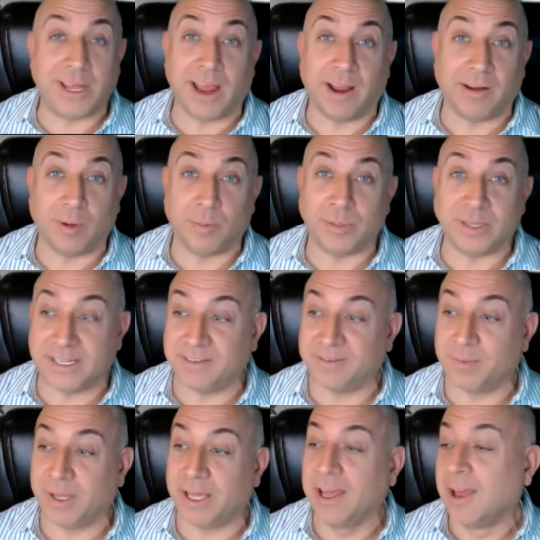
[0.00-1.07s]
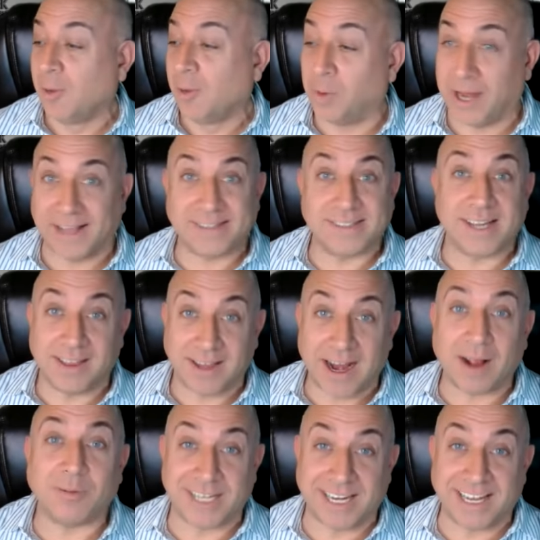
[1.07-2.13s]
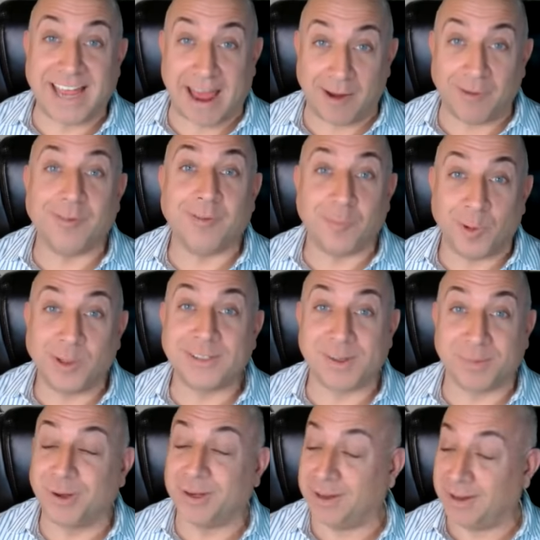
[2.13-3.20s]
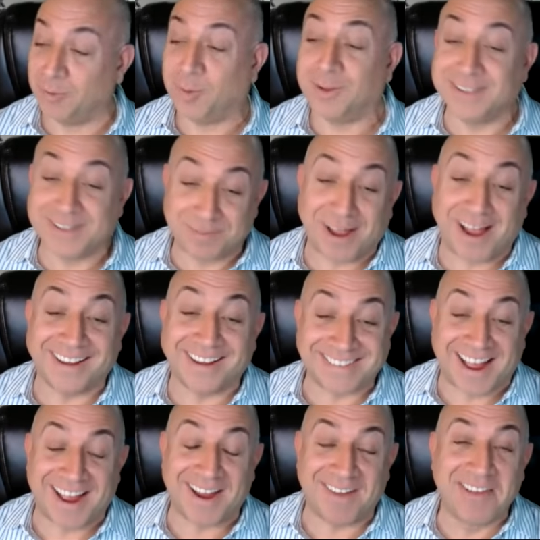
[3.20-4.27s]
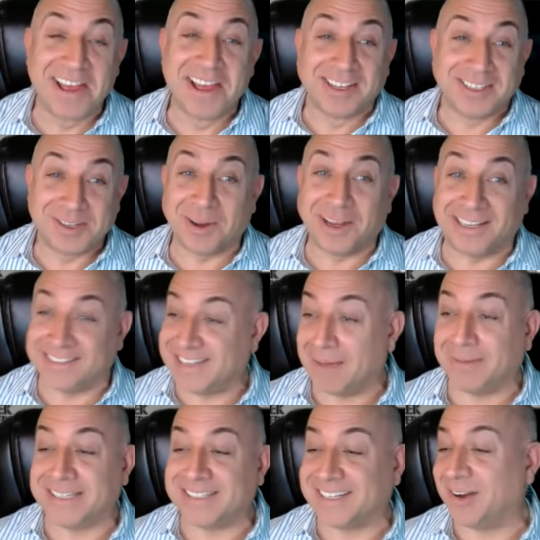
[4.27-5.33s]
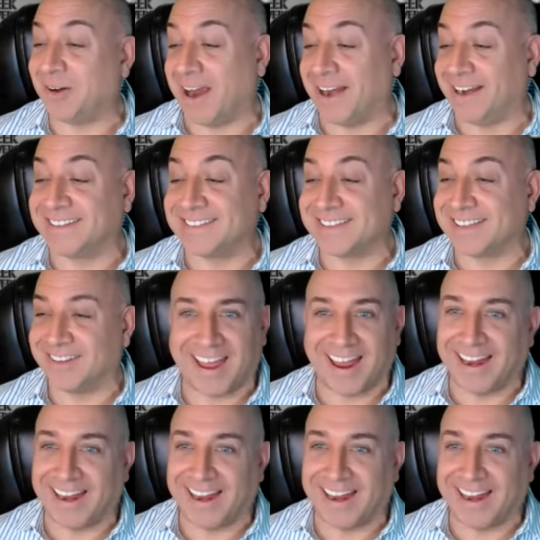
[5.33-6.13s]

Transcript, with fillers: Nobody ever believes me when I say that I was an accountant once upon once upon a time doing debits and credits.